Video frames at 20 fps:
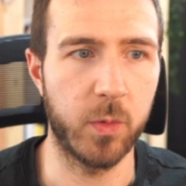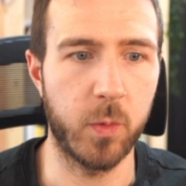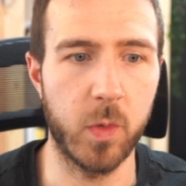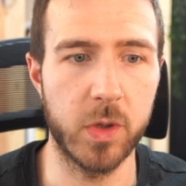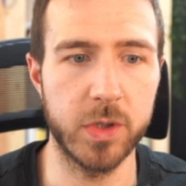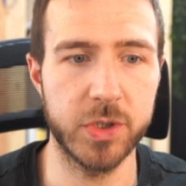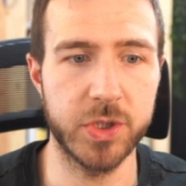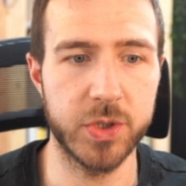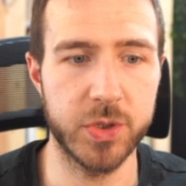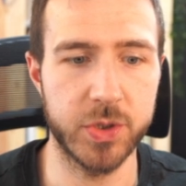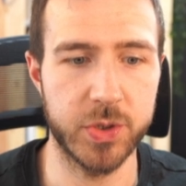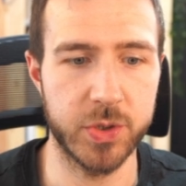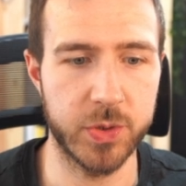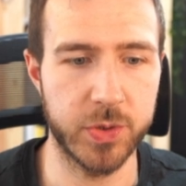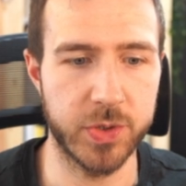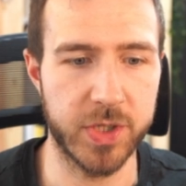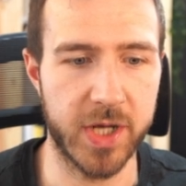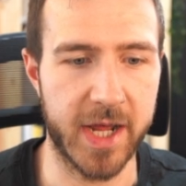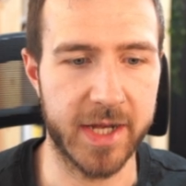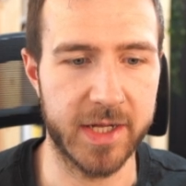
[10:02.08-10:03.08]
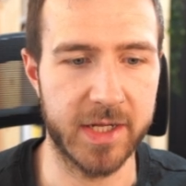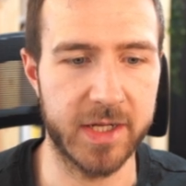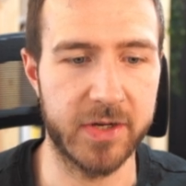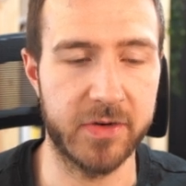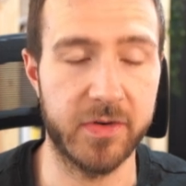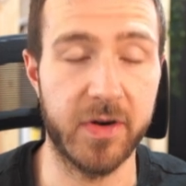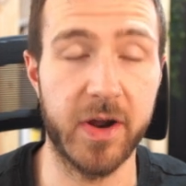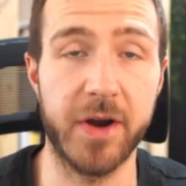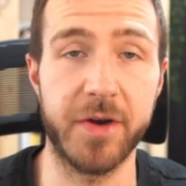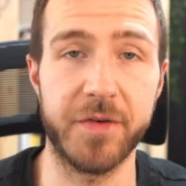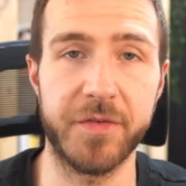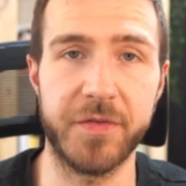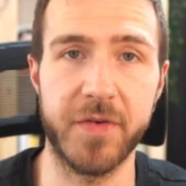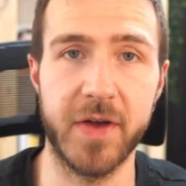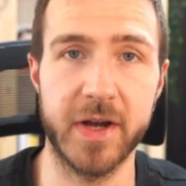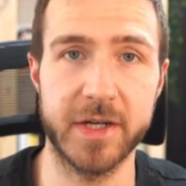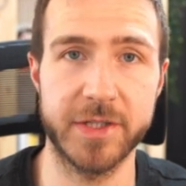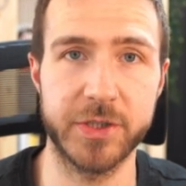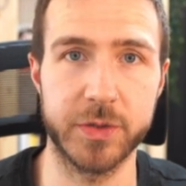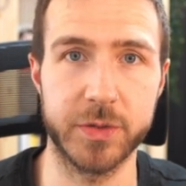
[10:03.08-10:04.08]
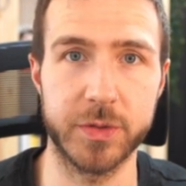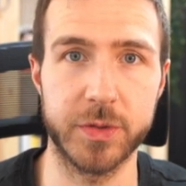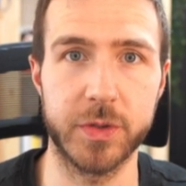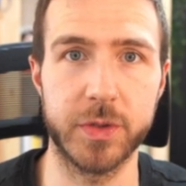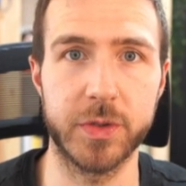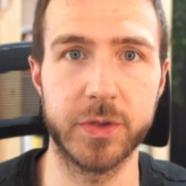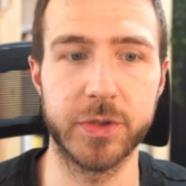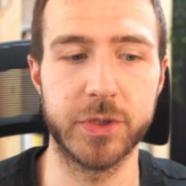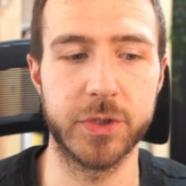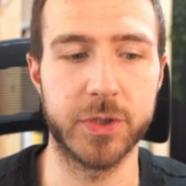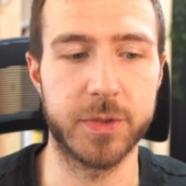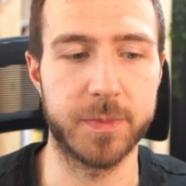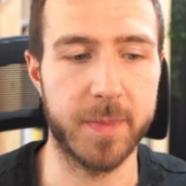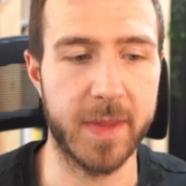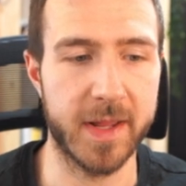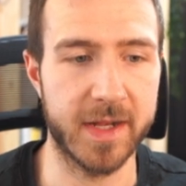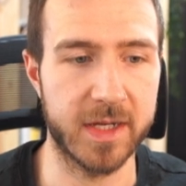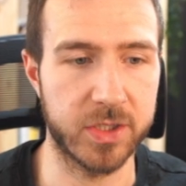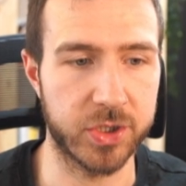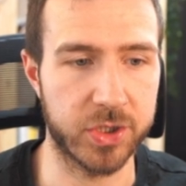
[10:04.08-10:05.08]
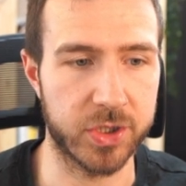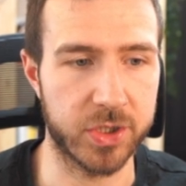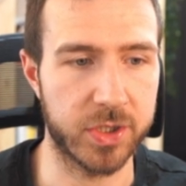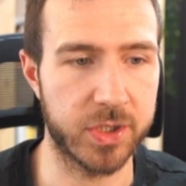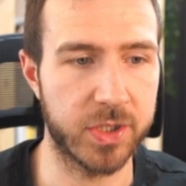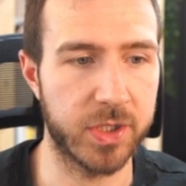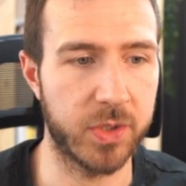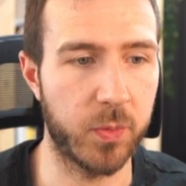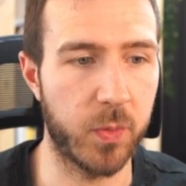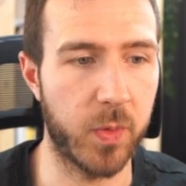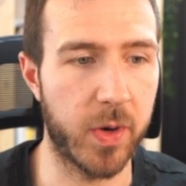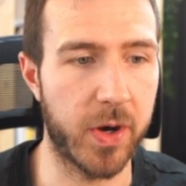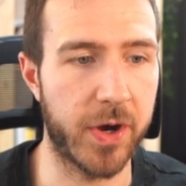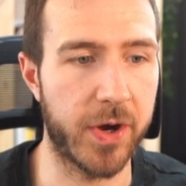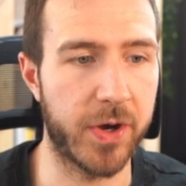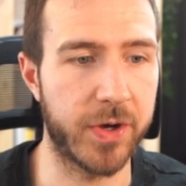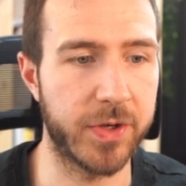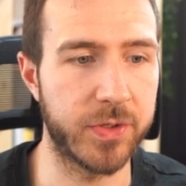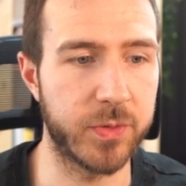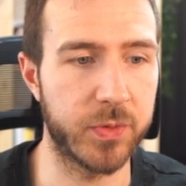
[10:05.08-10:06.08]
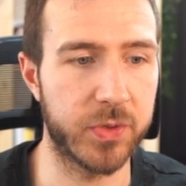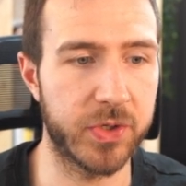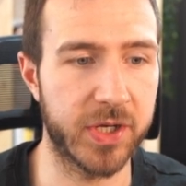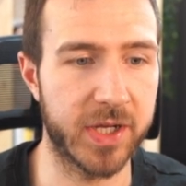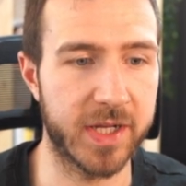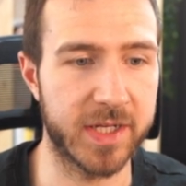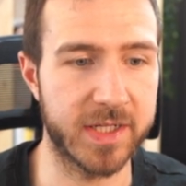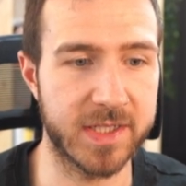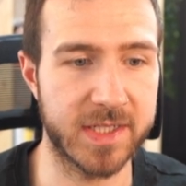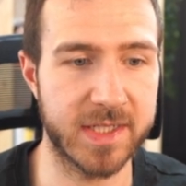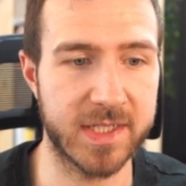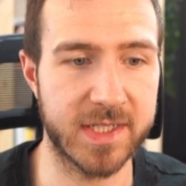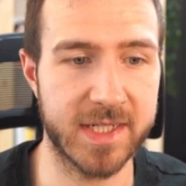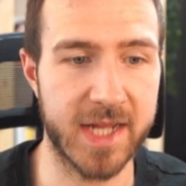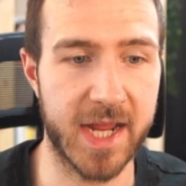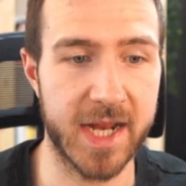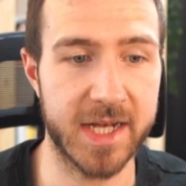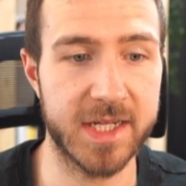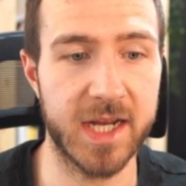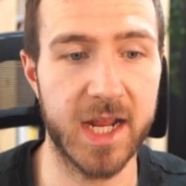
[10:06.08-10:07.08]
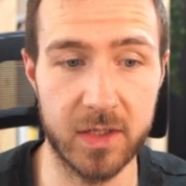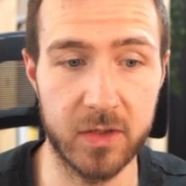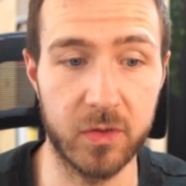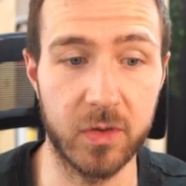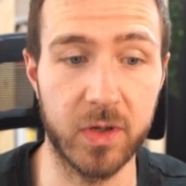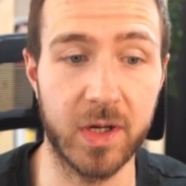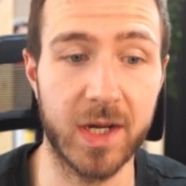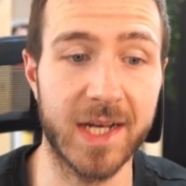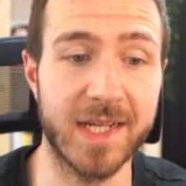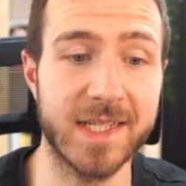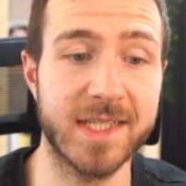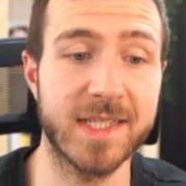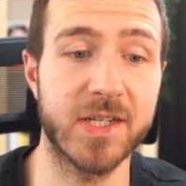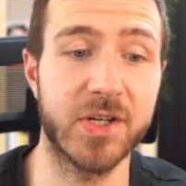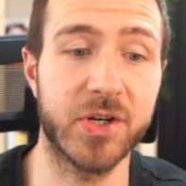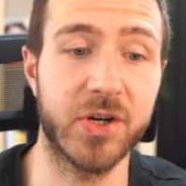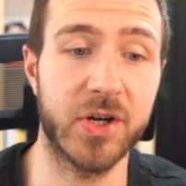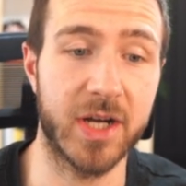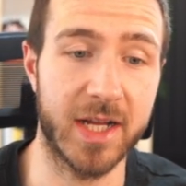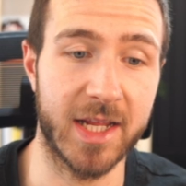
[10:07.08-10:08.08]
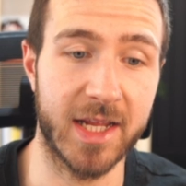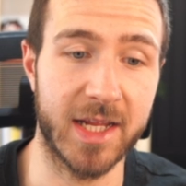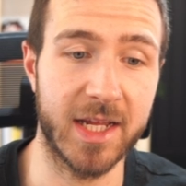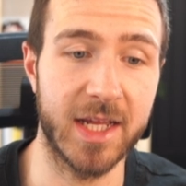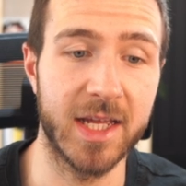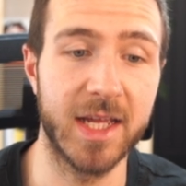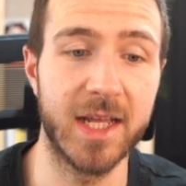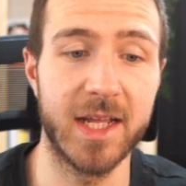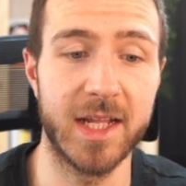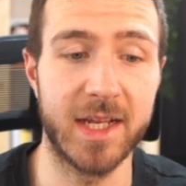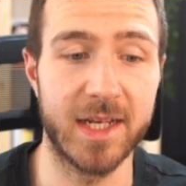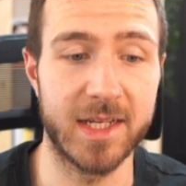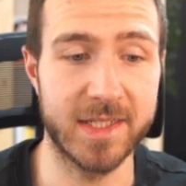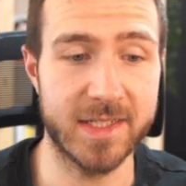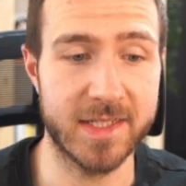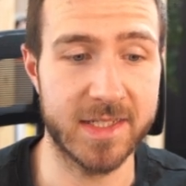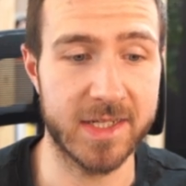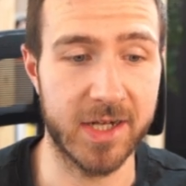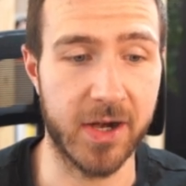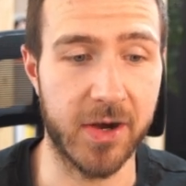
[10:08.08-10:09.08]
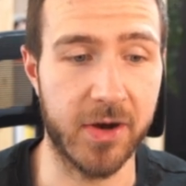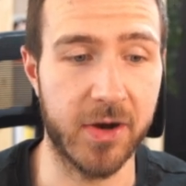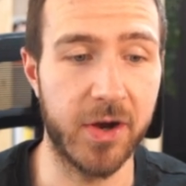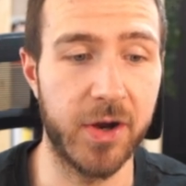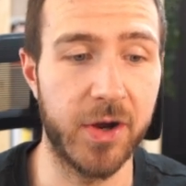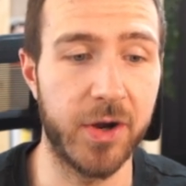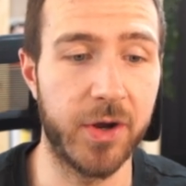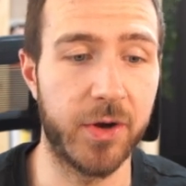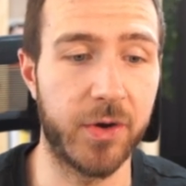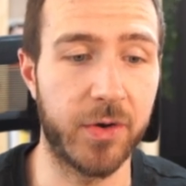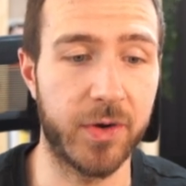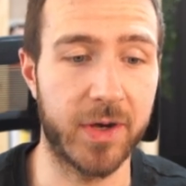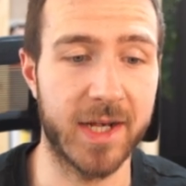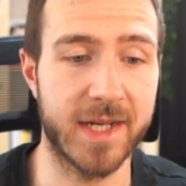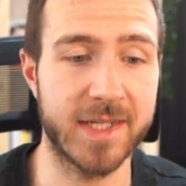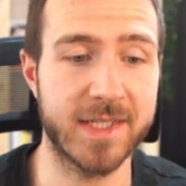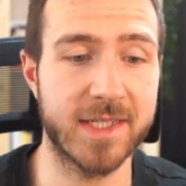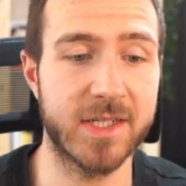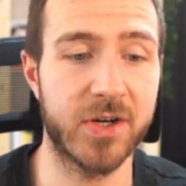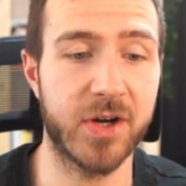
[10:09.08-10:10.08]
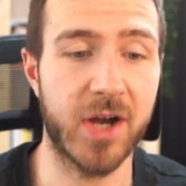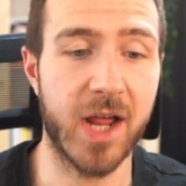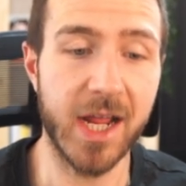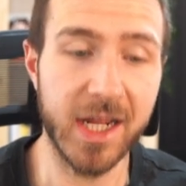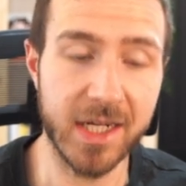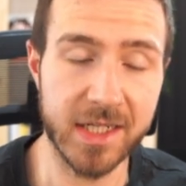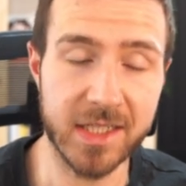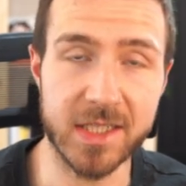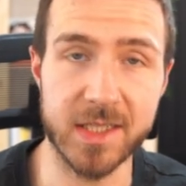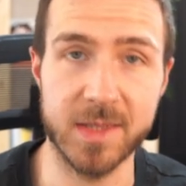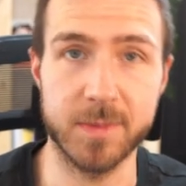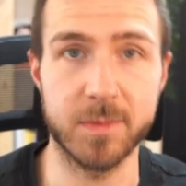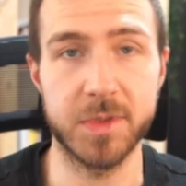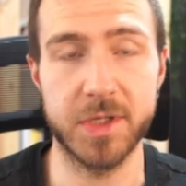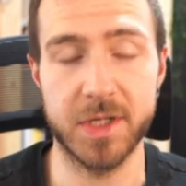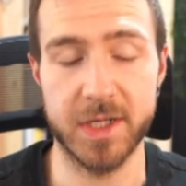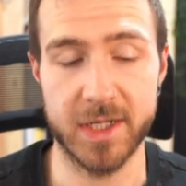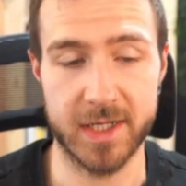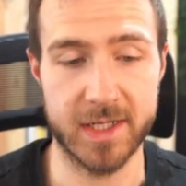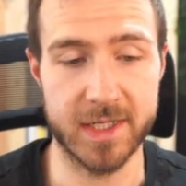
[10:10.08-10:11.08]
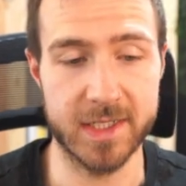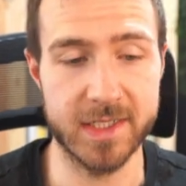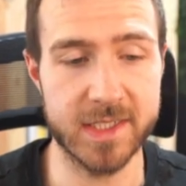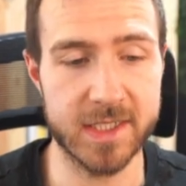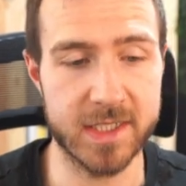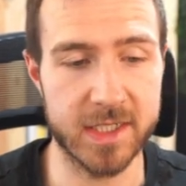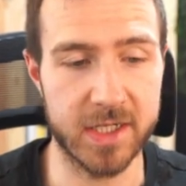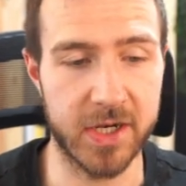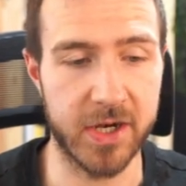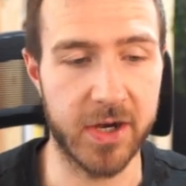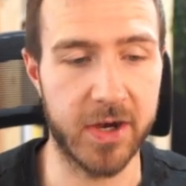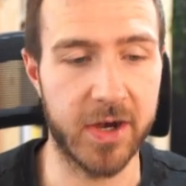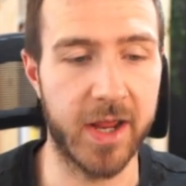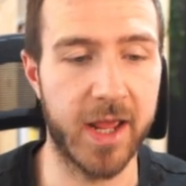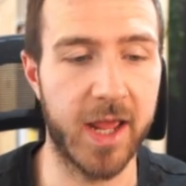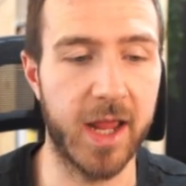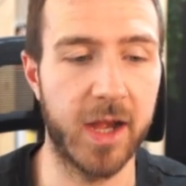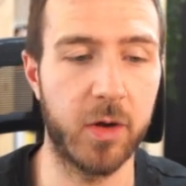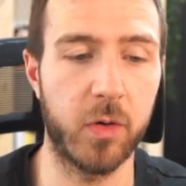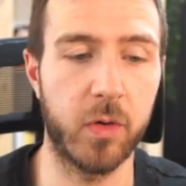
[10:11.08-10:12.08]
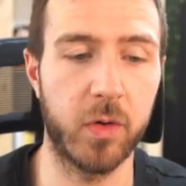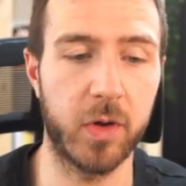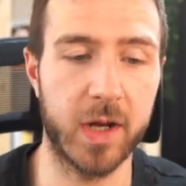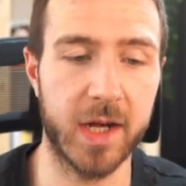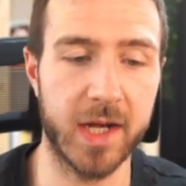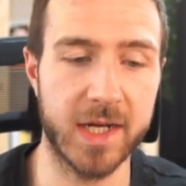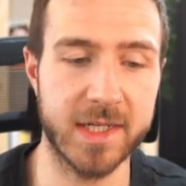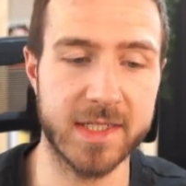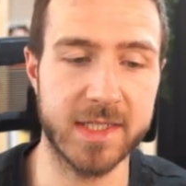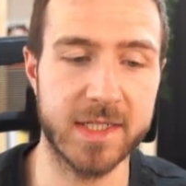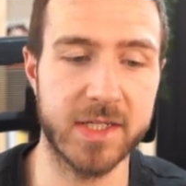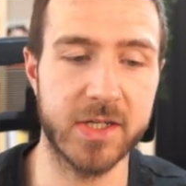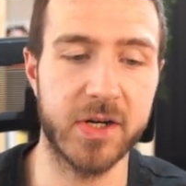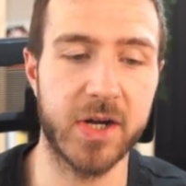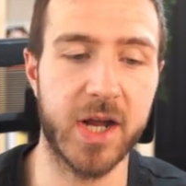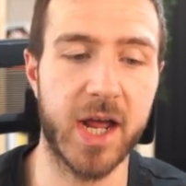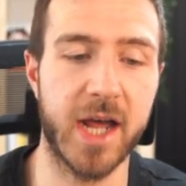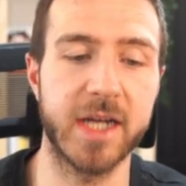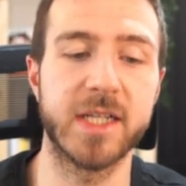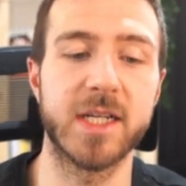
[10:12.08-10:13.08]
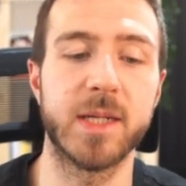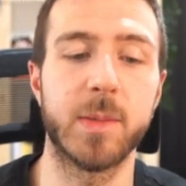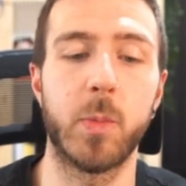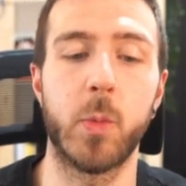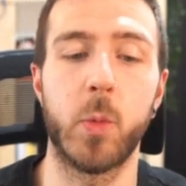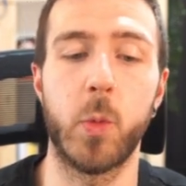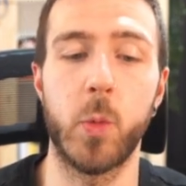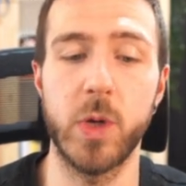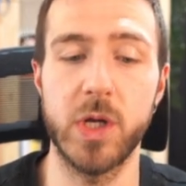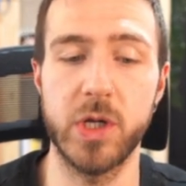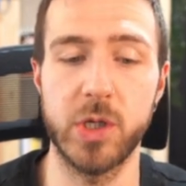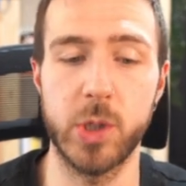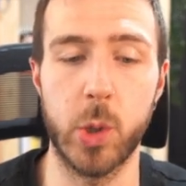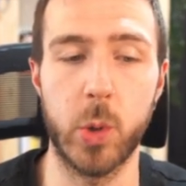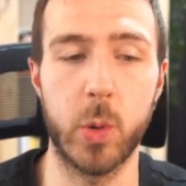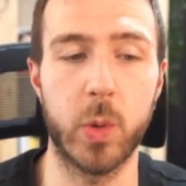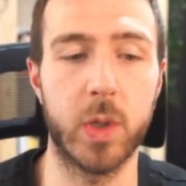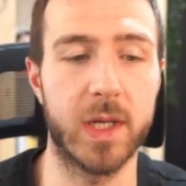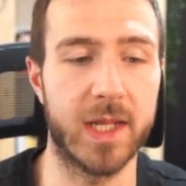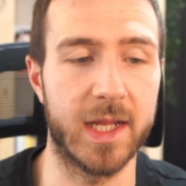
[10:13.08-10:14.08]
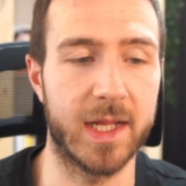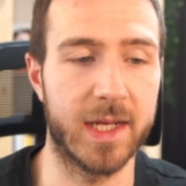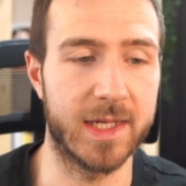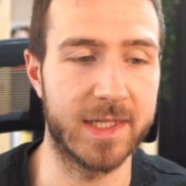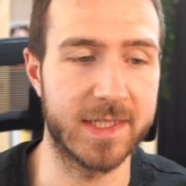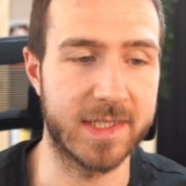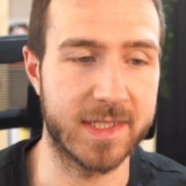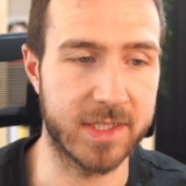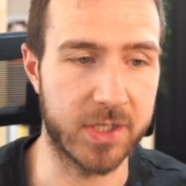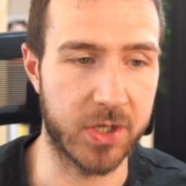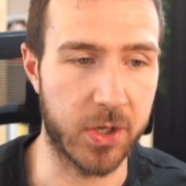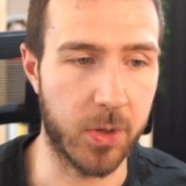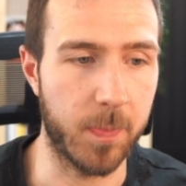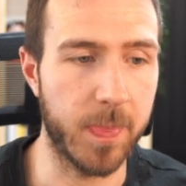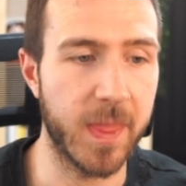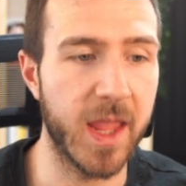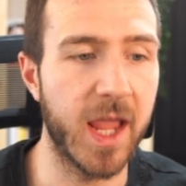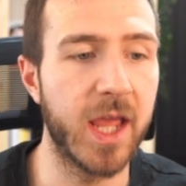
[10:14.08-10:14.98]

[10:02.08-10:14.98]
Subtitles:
want to do that, there are functions on your manager where you can set on cluster click listener, on cluster item click listener, and on cluster item window click listener.